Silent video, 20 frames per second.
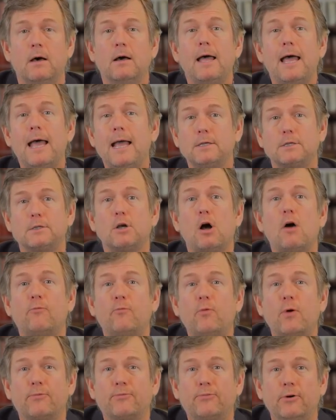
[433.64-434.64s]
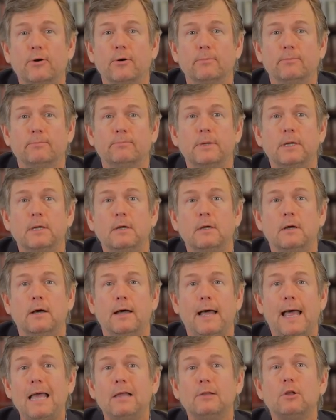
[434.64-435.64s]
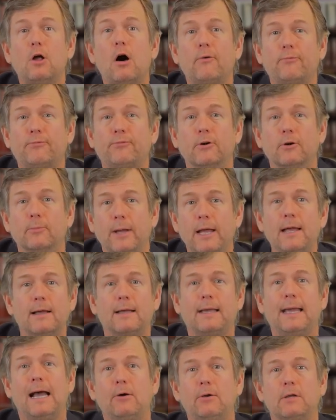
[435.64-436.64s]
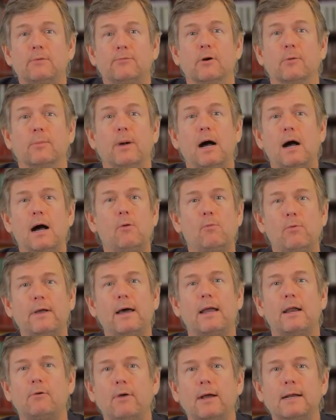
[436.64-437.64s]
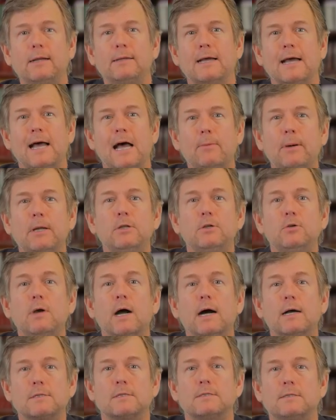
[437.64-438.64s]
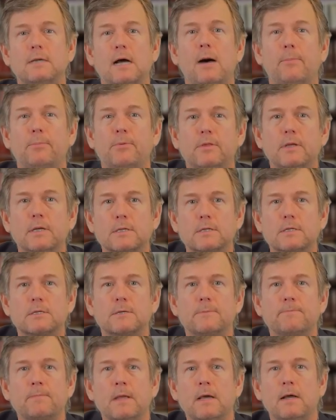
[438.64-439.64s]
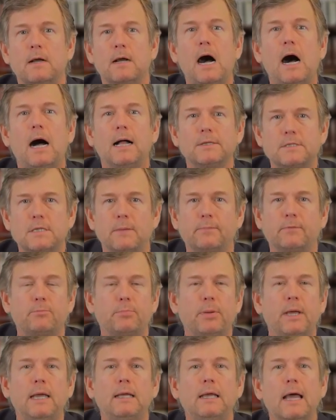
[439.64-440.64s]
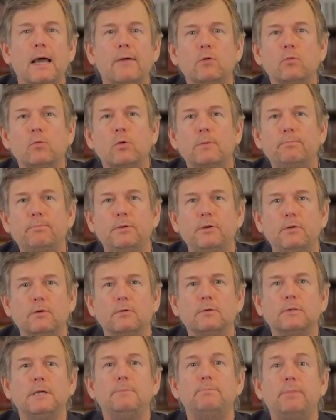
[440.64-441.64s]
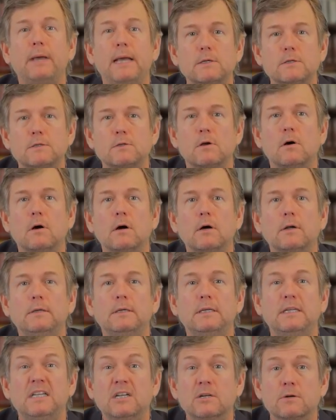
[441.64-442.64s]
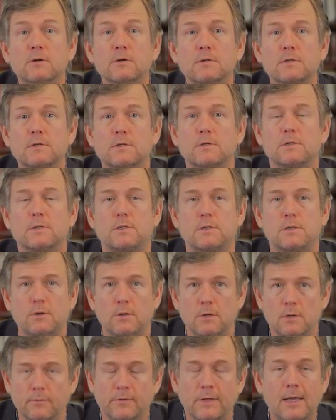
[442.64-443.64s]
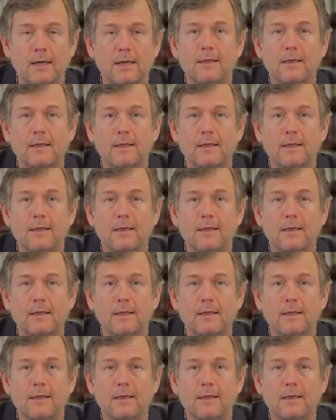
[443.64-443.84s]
Hey, software firm, hey, law firm, hey, accounting firm, we've got a great idea. How about you guys adopt this concept of paying everyone purely based on years served?